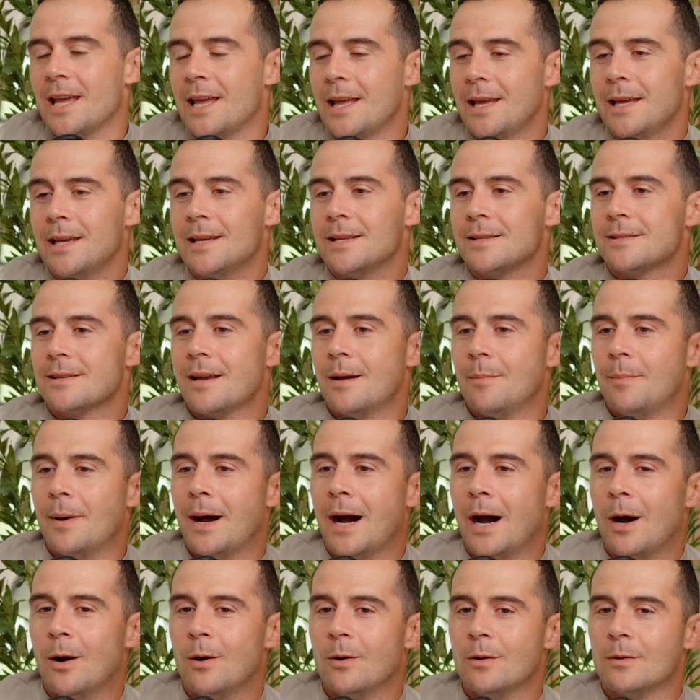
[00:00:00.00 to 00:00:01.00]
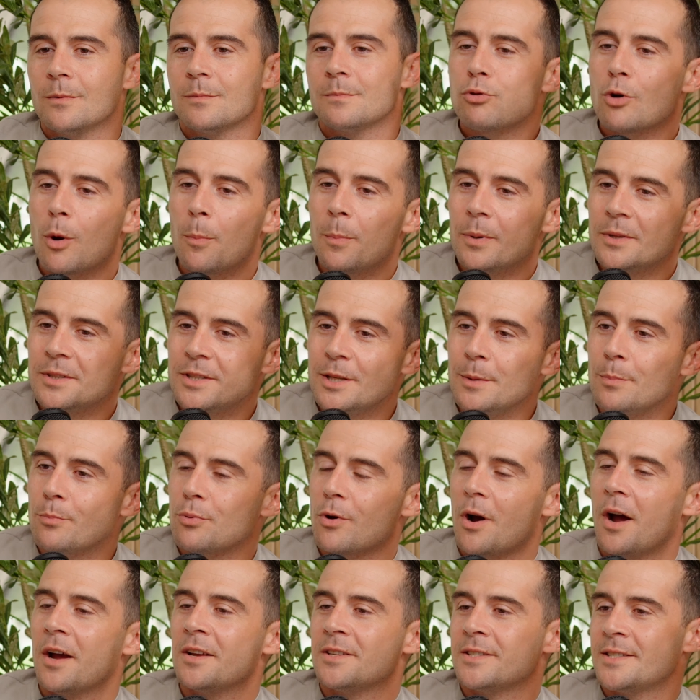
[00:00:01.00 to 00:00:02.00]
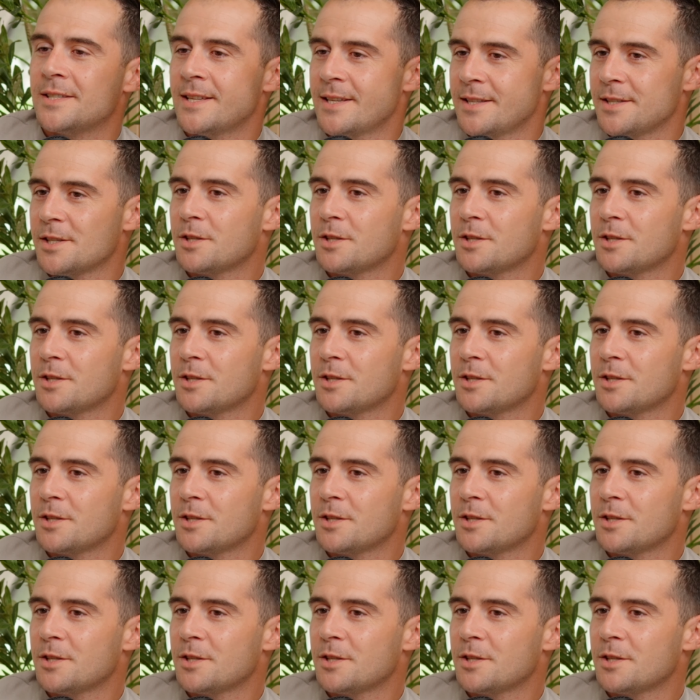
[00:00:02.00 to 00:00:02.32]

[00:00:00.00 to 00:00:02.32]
is about property prices in